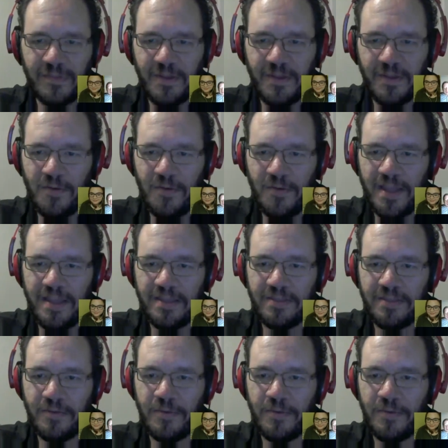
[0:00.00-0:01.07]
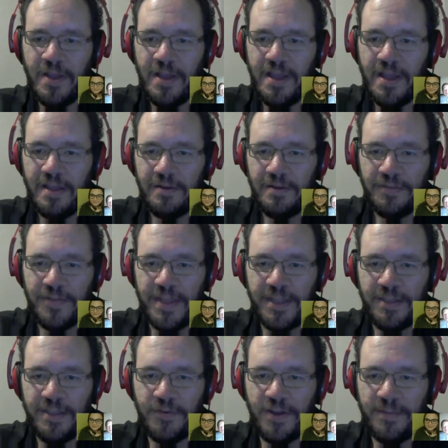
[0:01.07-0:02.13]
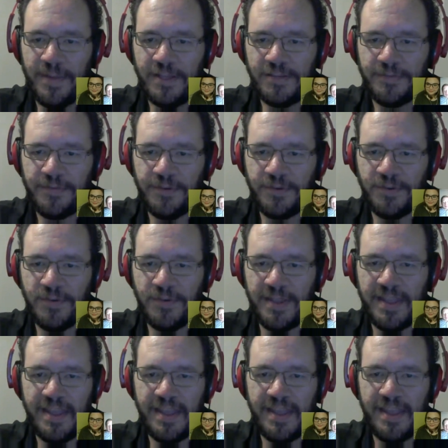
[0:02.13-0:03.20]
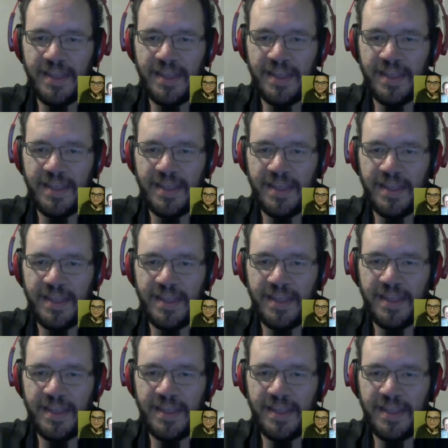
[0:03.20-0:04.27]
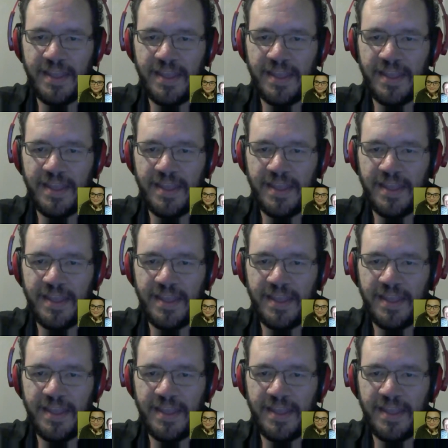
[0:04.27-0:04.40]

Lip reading: Okay, so thank you very much for tuning in and taking part on